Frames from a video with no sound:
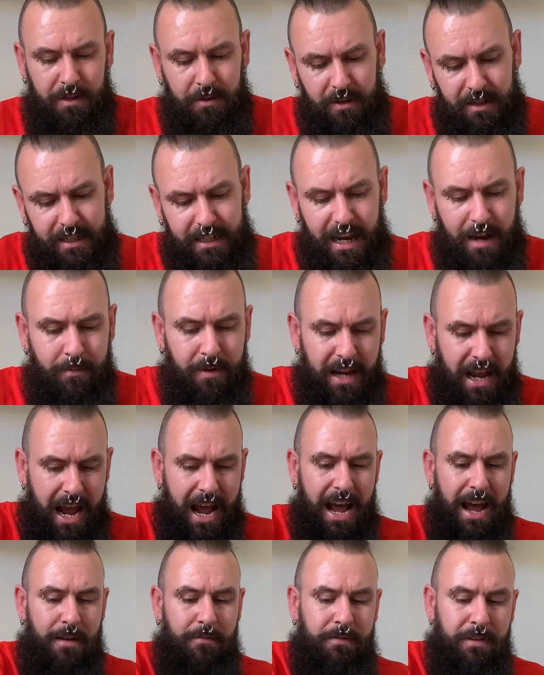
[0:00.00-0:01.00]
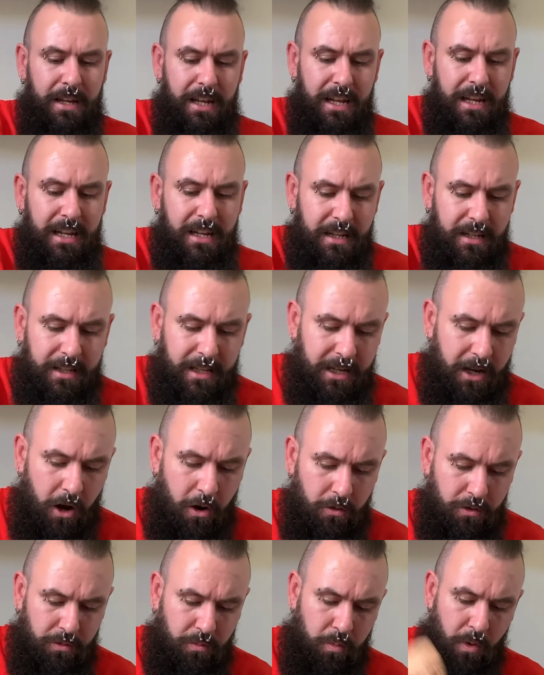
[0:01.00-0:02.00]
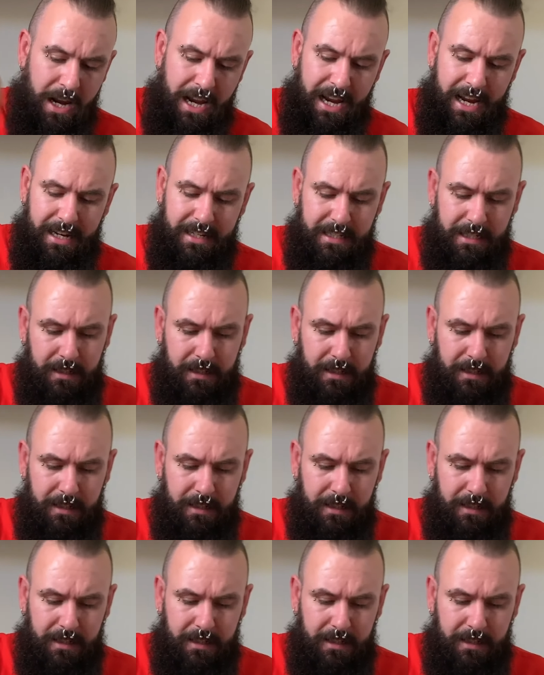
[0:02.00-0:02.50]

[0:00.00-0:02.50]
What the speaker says: So once again, we have the old weird